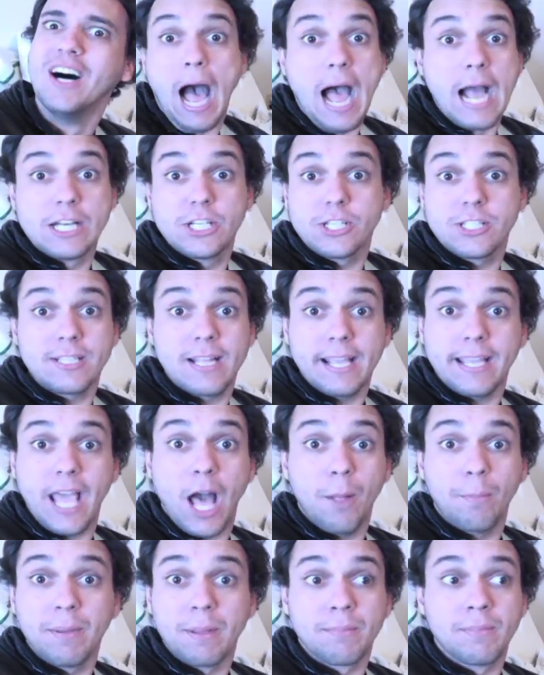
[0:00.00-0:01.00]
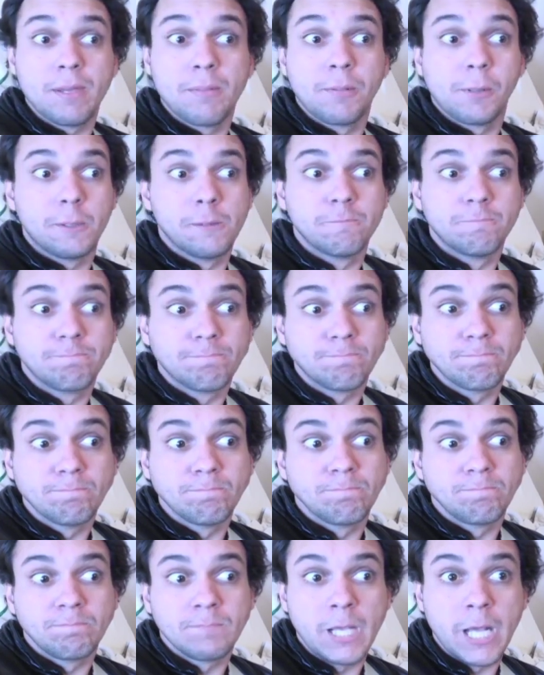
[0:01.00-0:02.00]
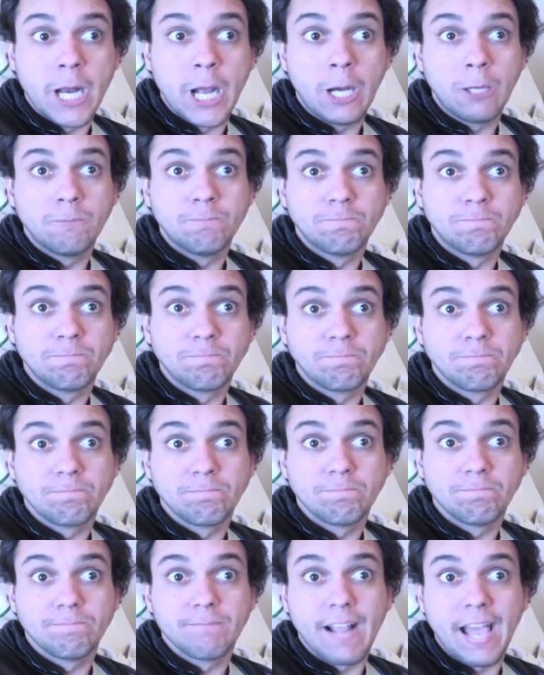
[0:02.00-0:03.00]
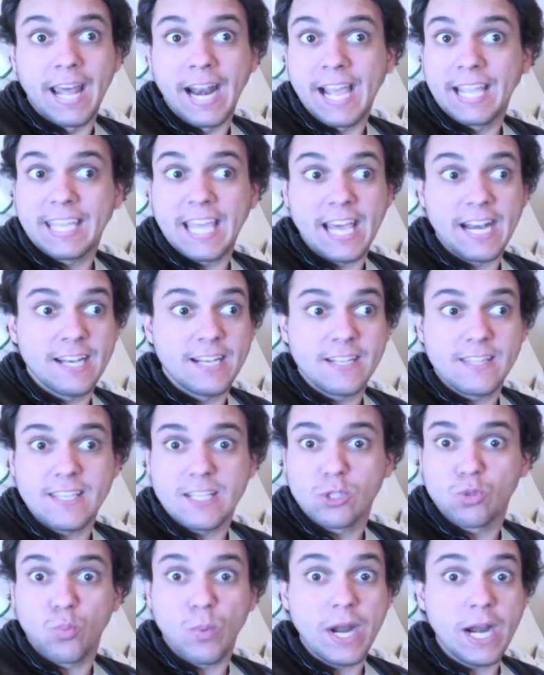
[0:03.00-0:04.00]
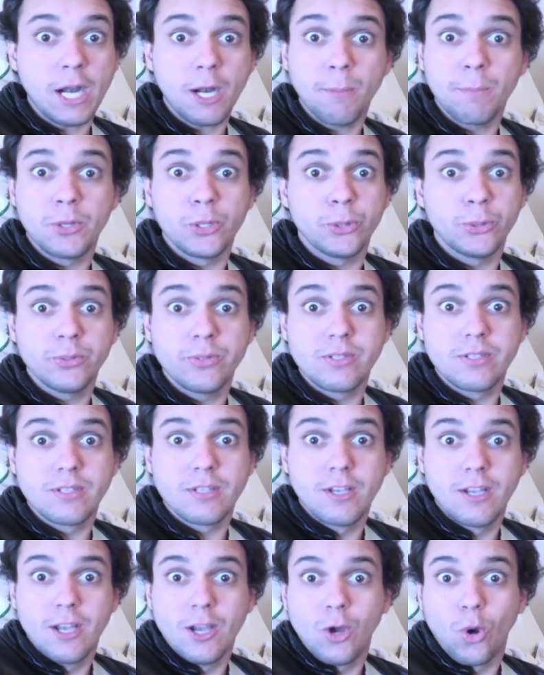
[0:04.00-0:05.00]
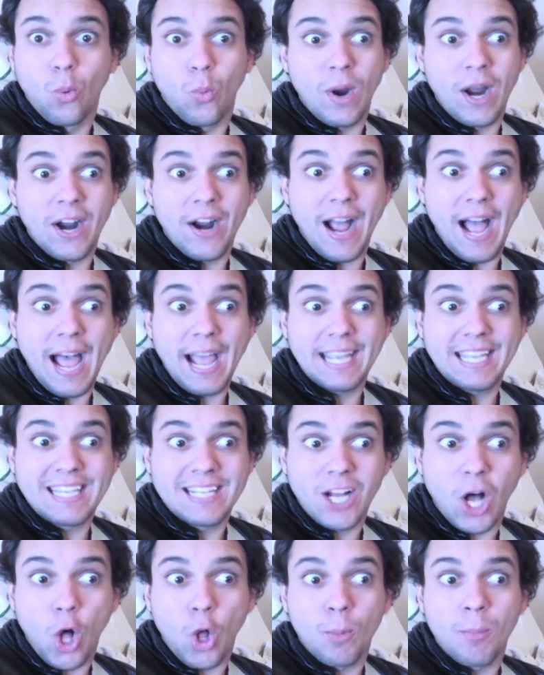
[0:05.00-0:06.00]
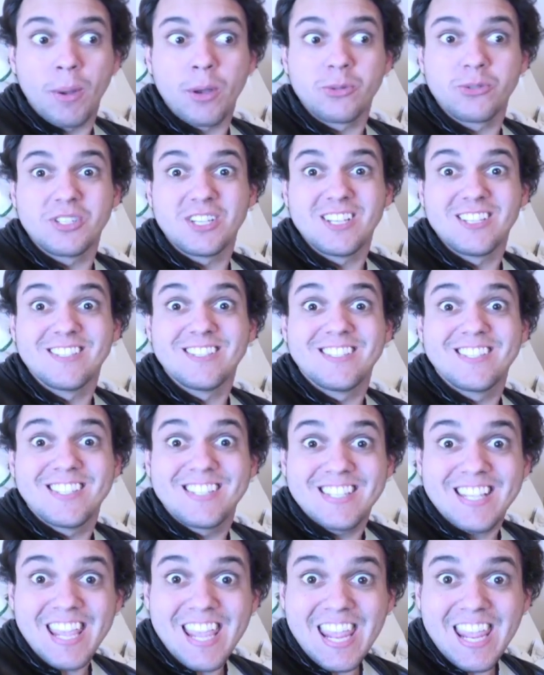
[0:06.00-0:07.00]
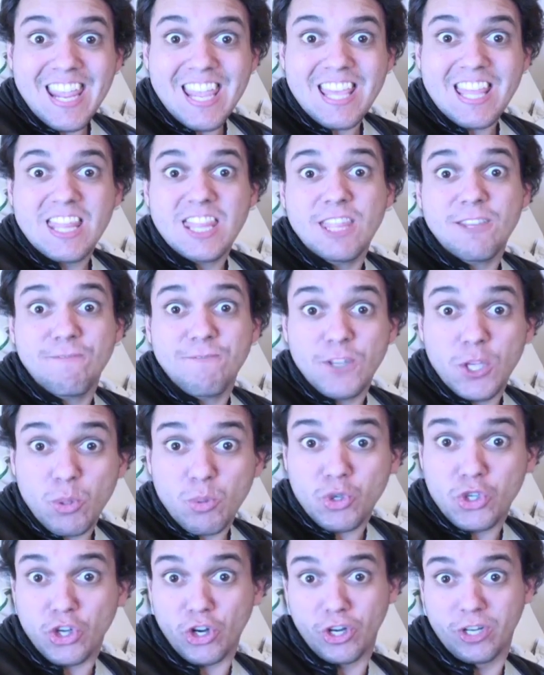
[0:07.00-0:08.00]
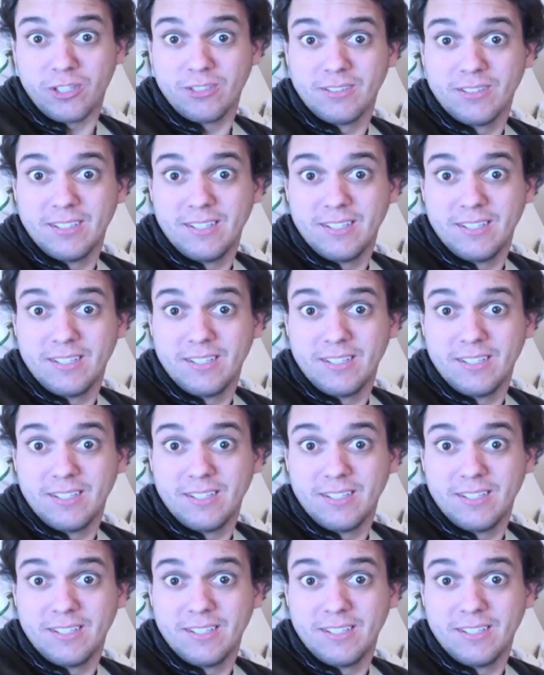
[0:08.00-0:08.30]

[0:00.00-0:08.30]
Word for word: I just like helping people, you know? and I get into these weird moods where I can almost see the future